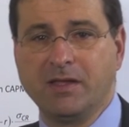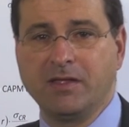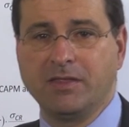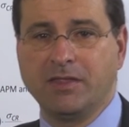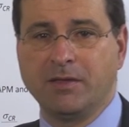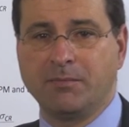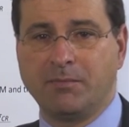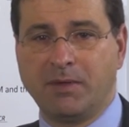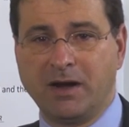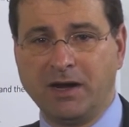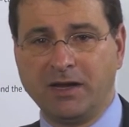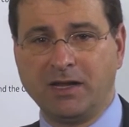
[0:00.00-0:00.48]

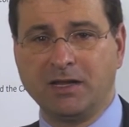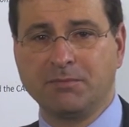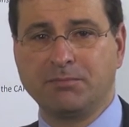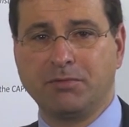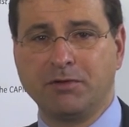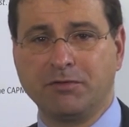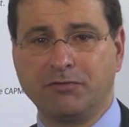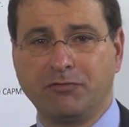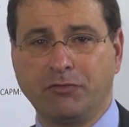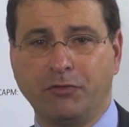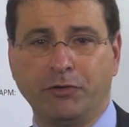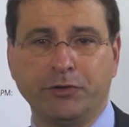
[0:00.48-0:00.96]
The market
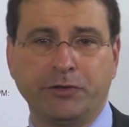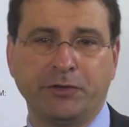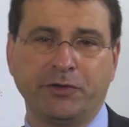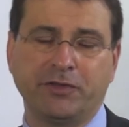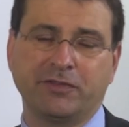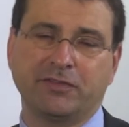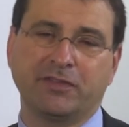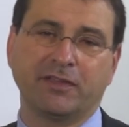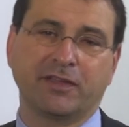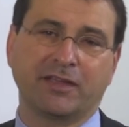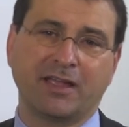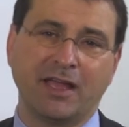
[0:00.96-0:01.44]
portfolio
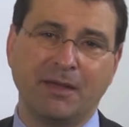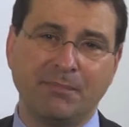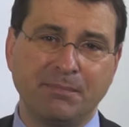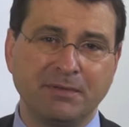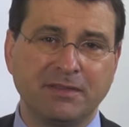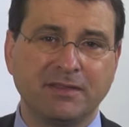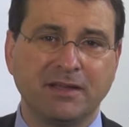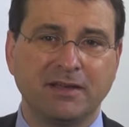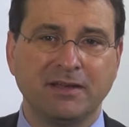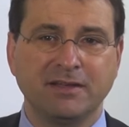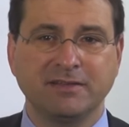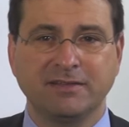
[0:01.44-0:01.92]
is the
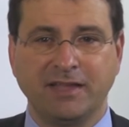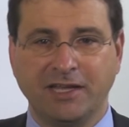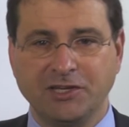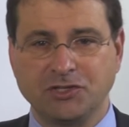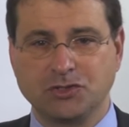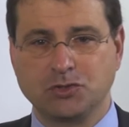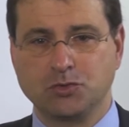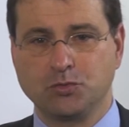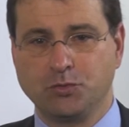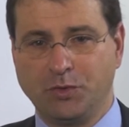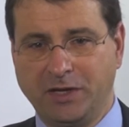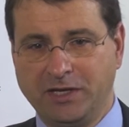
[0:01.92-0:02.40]

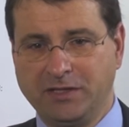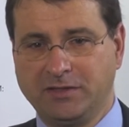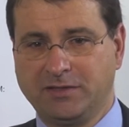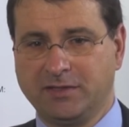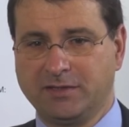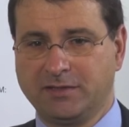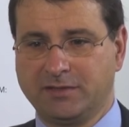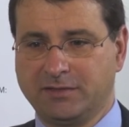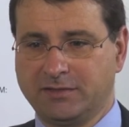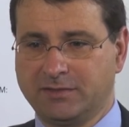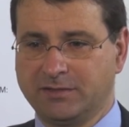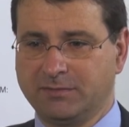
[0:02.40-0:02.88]

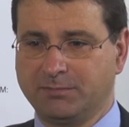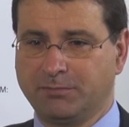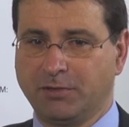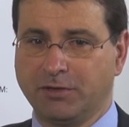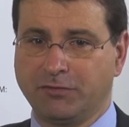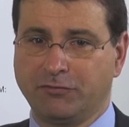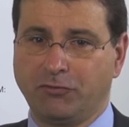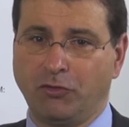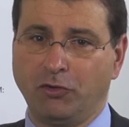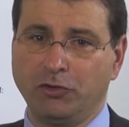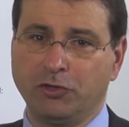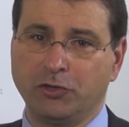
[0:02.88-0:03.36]
capitalization-weighted
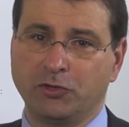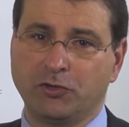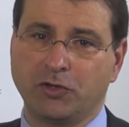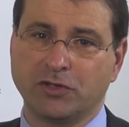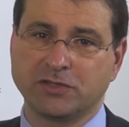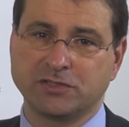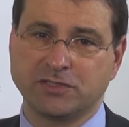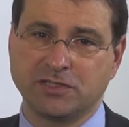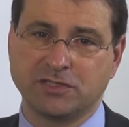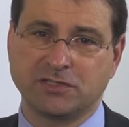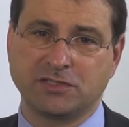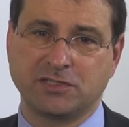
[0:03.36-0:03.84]
portfolio
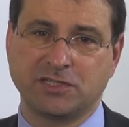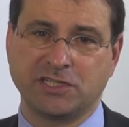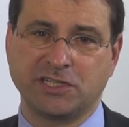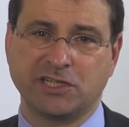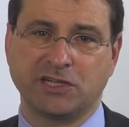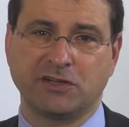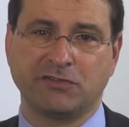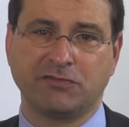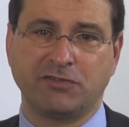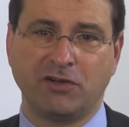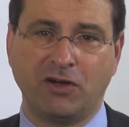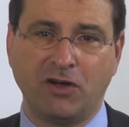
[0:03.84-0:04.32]
consisting
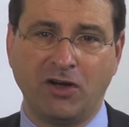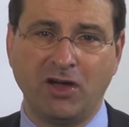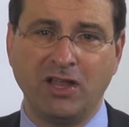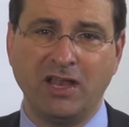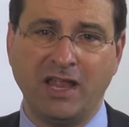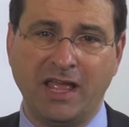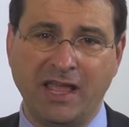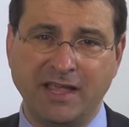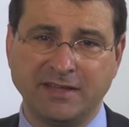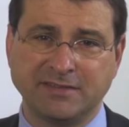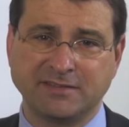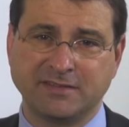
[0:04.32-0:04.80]
of all
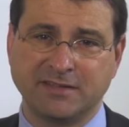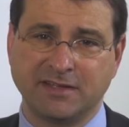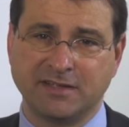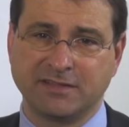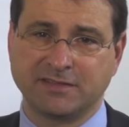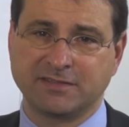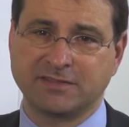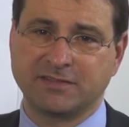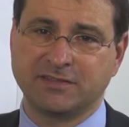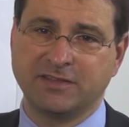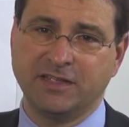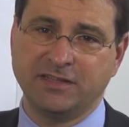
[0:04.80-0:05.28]

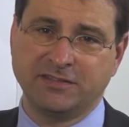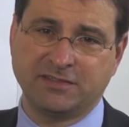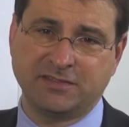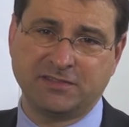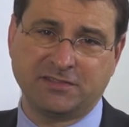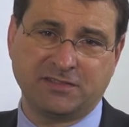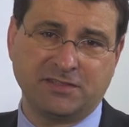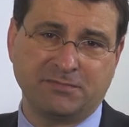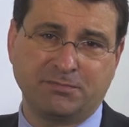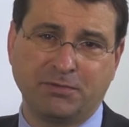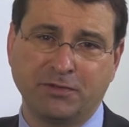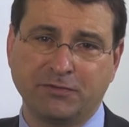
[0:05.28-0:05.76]
assets. This is
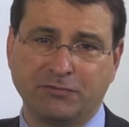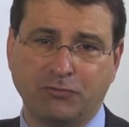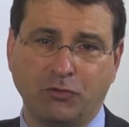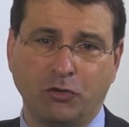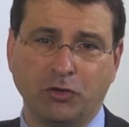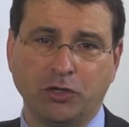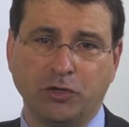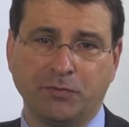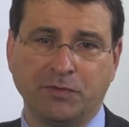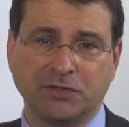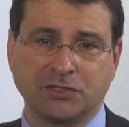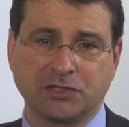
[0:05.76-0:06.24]
the
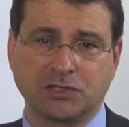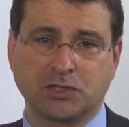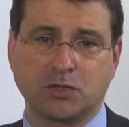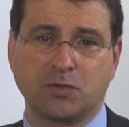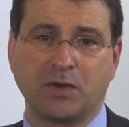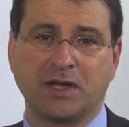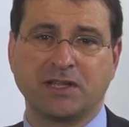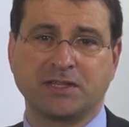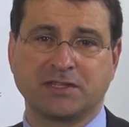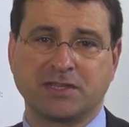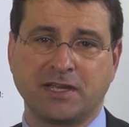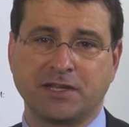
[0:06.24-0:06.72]
portfolio which is
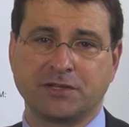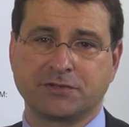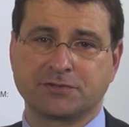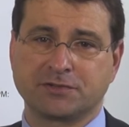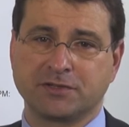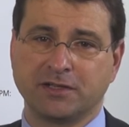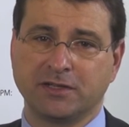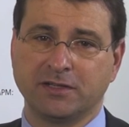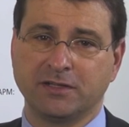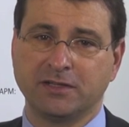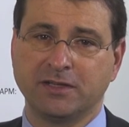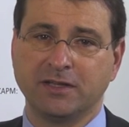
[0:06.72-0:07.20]
quite
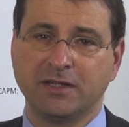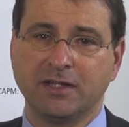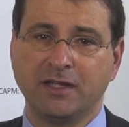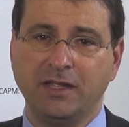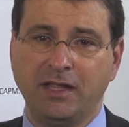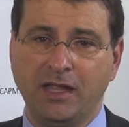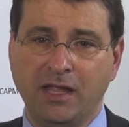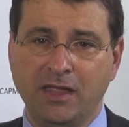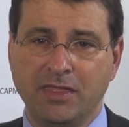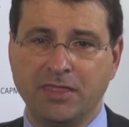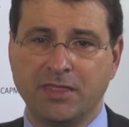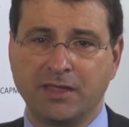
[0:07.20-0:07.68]
central
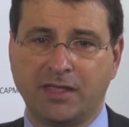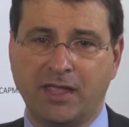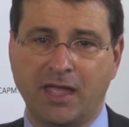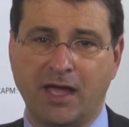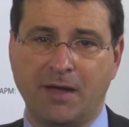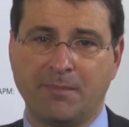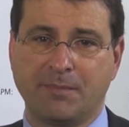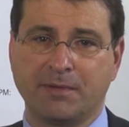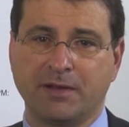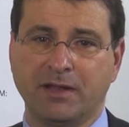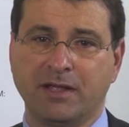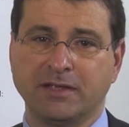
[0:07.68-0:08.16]
in the
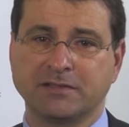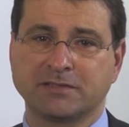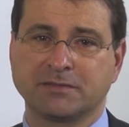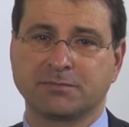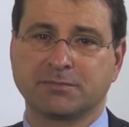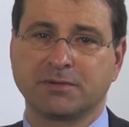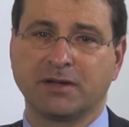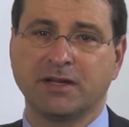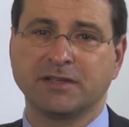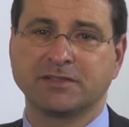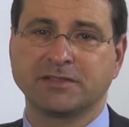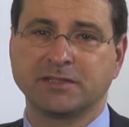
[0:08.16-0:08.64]
capital asset
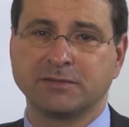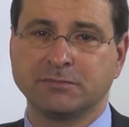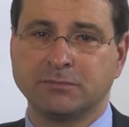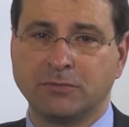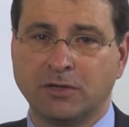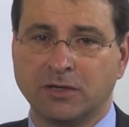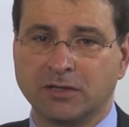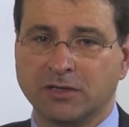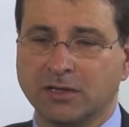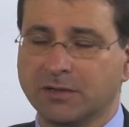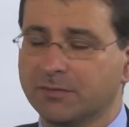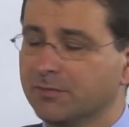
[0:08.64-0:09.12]
pricing
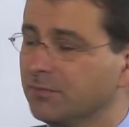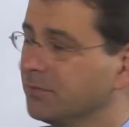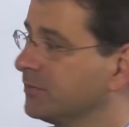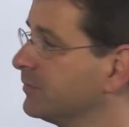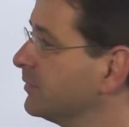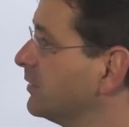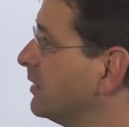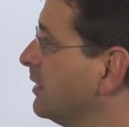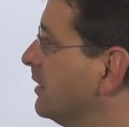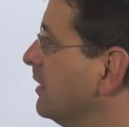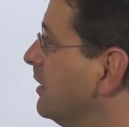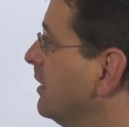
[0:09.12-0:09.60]
model.
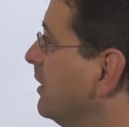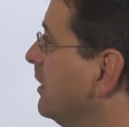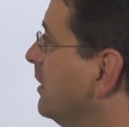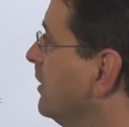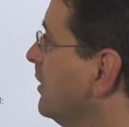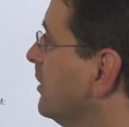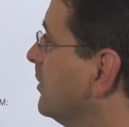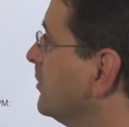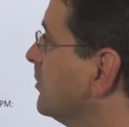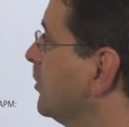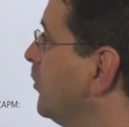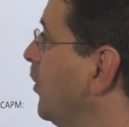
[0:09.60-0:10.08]

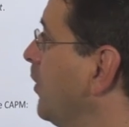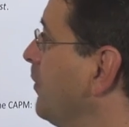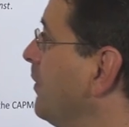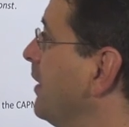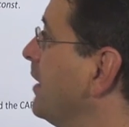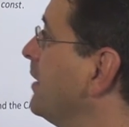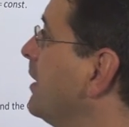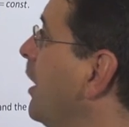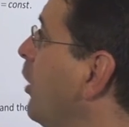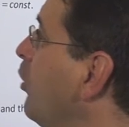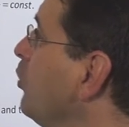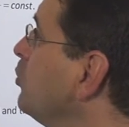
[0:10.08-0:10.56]
So what we
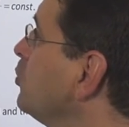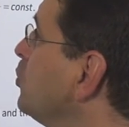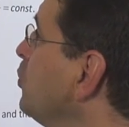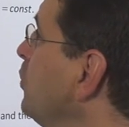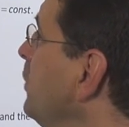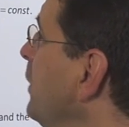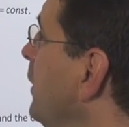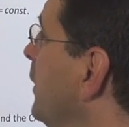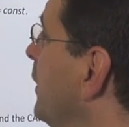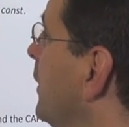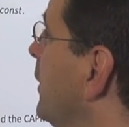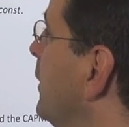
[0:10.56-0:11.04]
are now
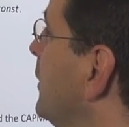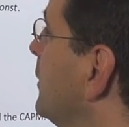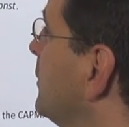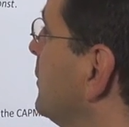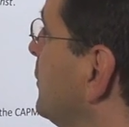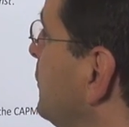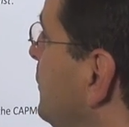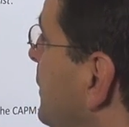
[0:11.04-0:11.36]
doing is